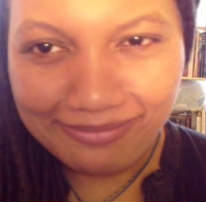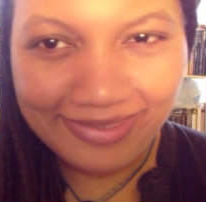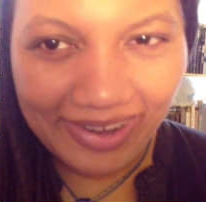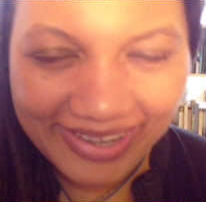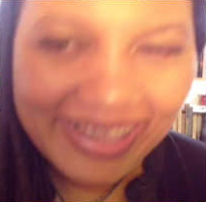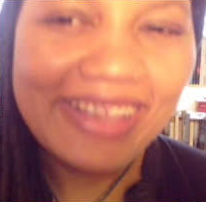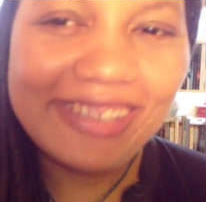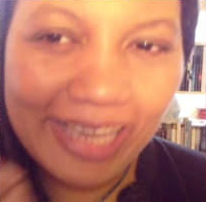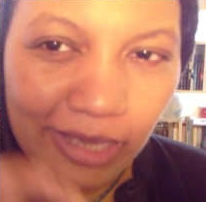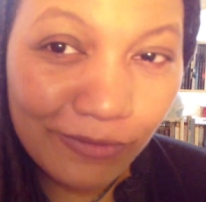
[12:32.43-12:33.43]
Sorry,
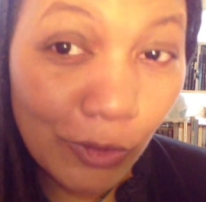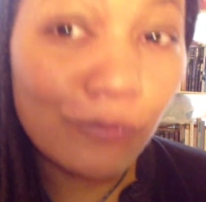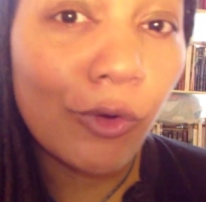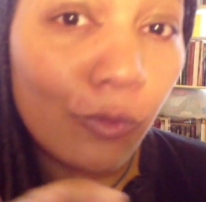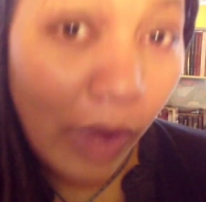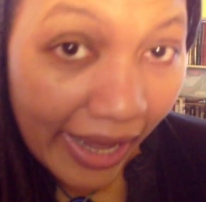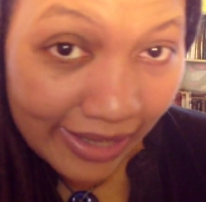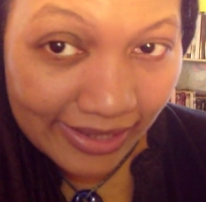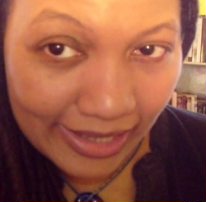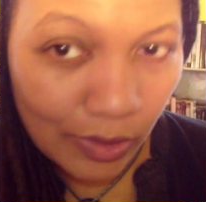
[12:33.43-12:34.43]
to give you
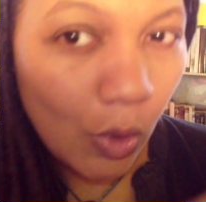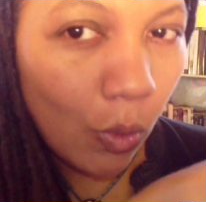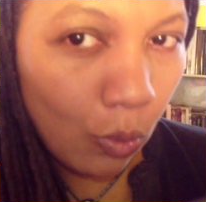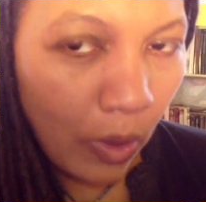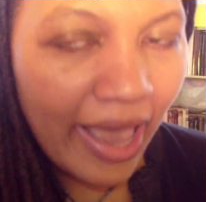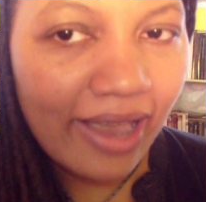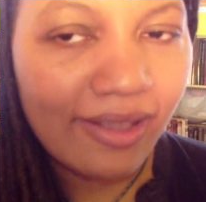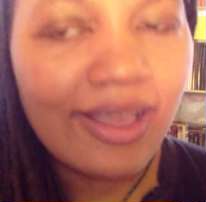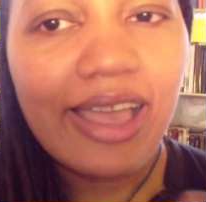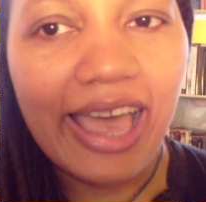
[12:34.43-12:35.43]
variety
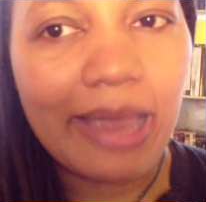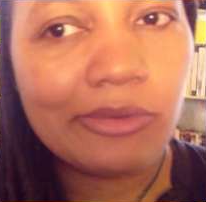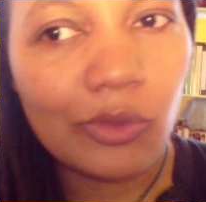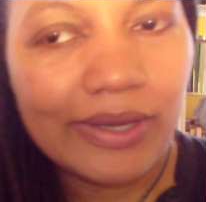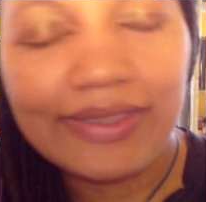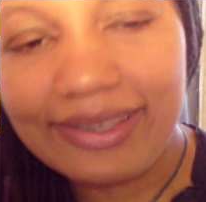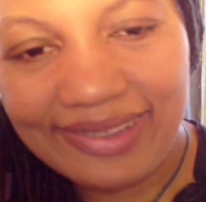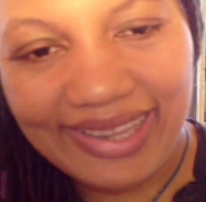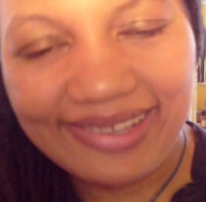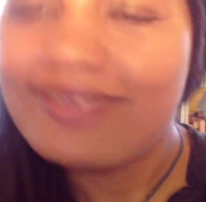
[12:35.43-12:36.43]
while I'm doing
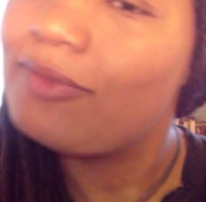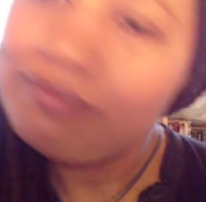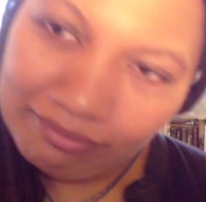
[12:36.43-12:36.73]
this list.